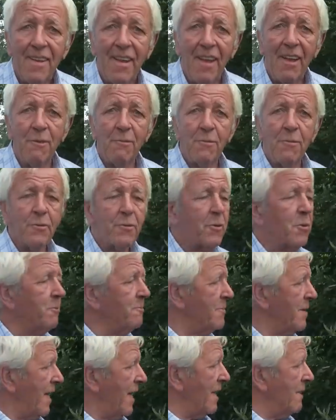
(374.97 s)
Now we've
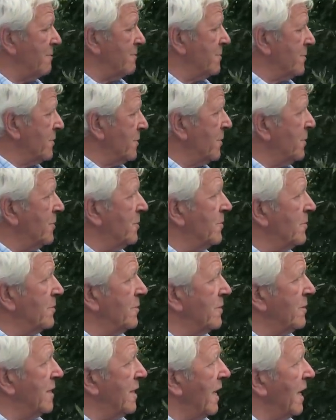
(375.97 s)
come down
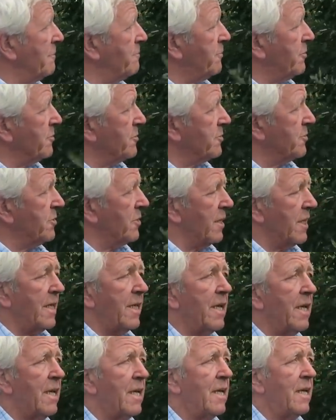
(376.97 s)
to the apple
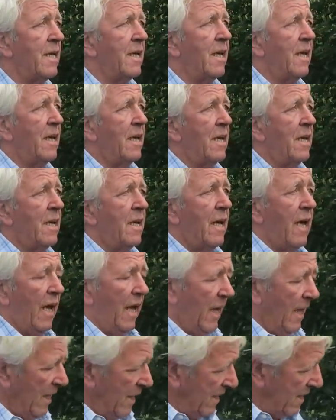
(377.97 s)
tree,
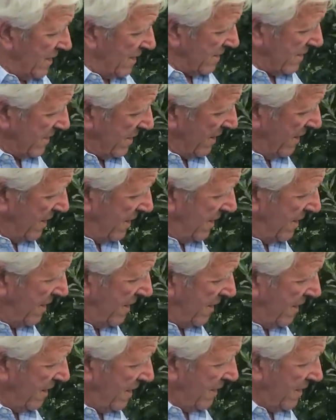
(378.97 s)
and
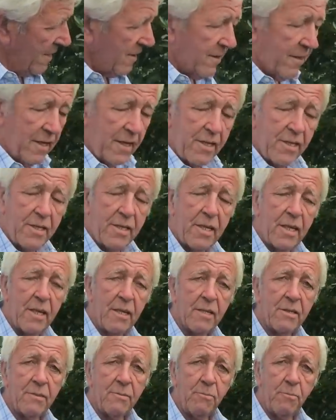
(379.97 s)
this
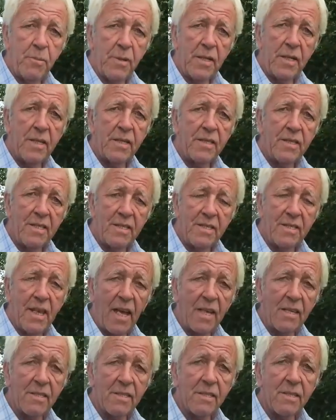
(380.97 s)
year's been a
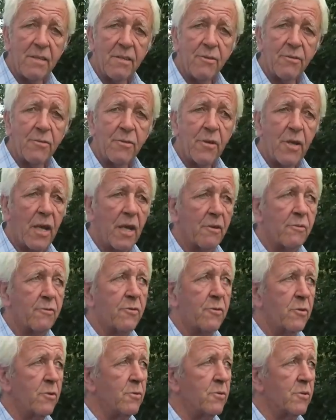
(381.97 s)
disaster for our
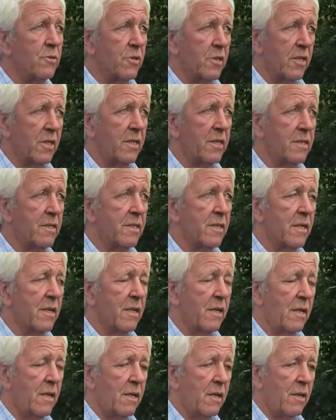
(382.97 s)
fruit trees.
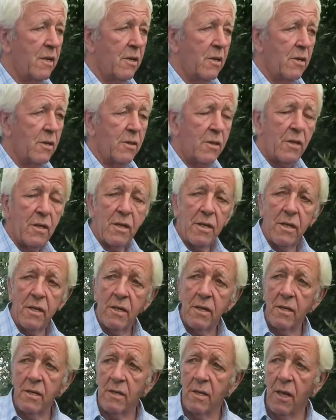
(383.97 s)
There
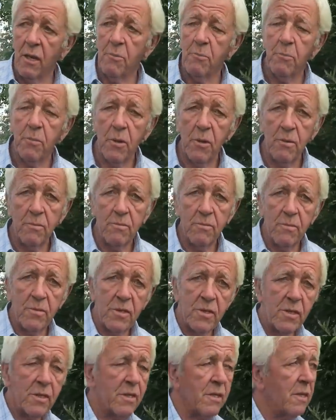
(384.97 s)
are no
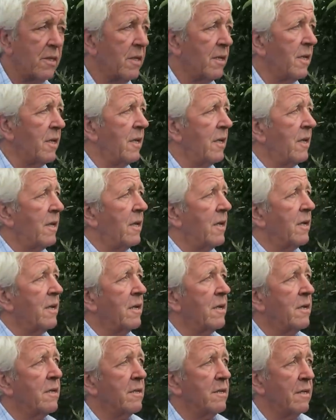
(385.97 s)
plums,
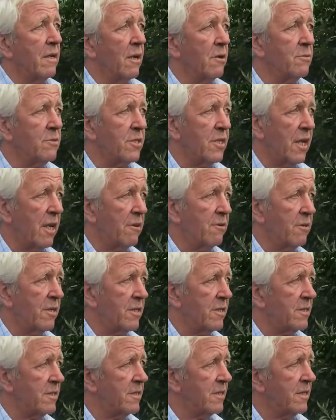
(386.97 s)
no
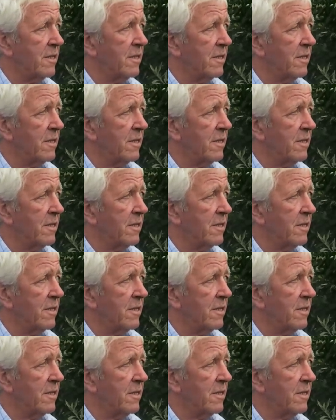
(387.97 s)
cherries,